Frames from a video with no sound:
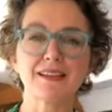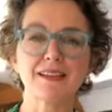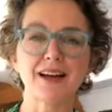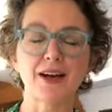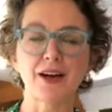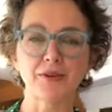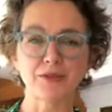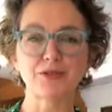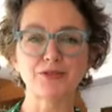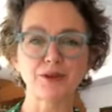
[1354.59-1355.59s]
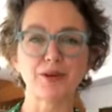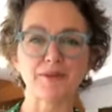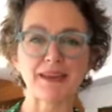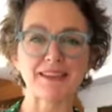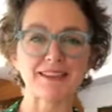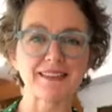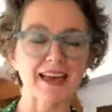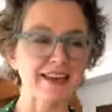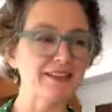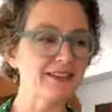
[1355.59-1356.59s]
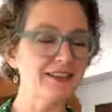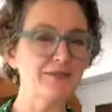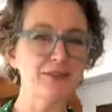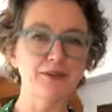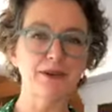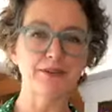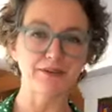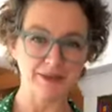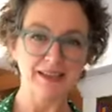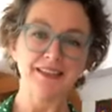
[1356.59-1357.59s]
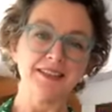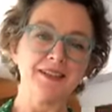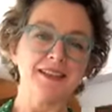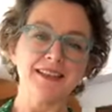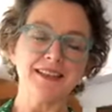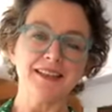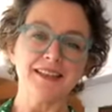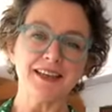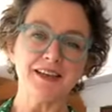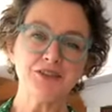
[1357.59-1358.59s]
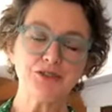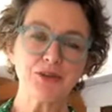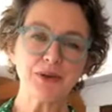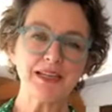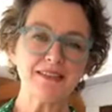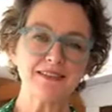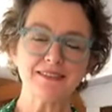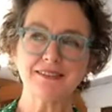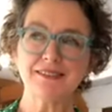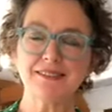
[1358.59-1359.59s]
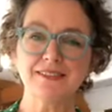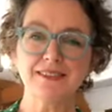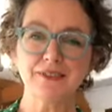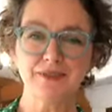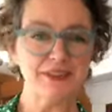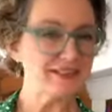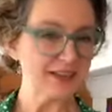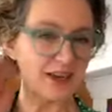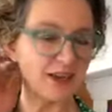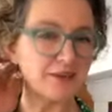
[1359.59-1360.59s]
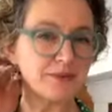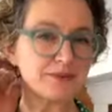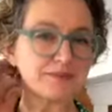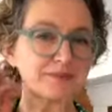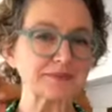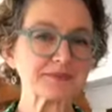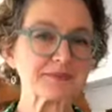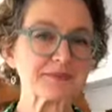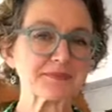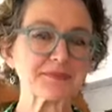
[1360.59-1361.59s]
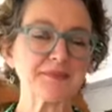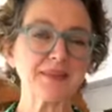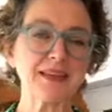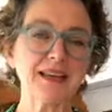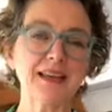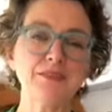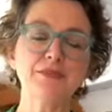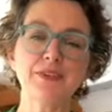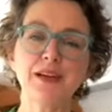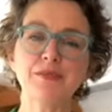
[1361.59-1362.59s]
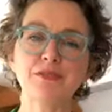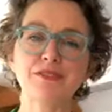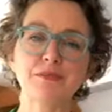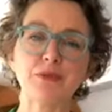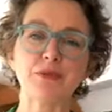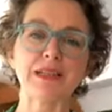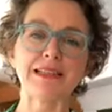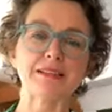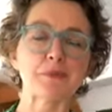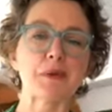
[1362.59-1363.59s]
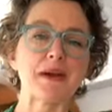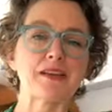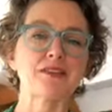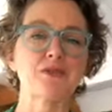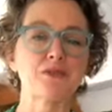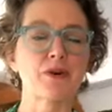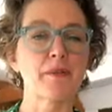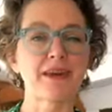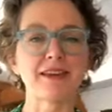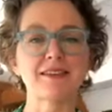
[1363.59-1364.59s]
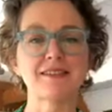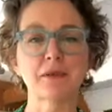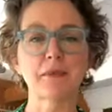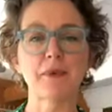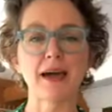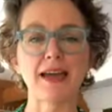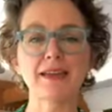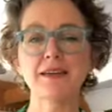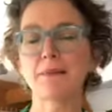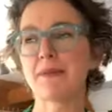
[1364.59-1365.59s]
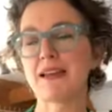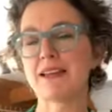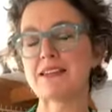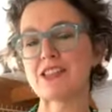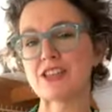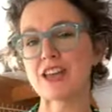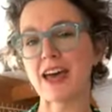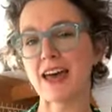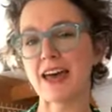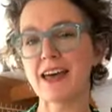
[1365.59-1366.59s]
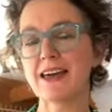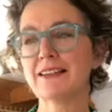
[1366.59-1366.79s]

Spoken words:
I hope you'll join me then. If you have enjoyed the video and found small inspiration from it in some way, please share.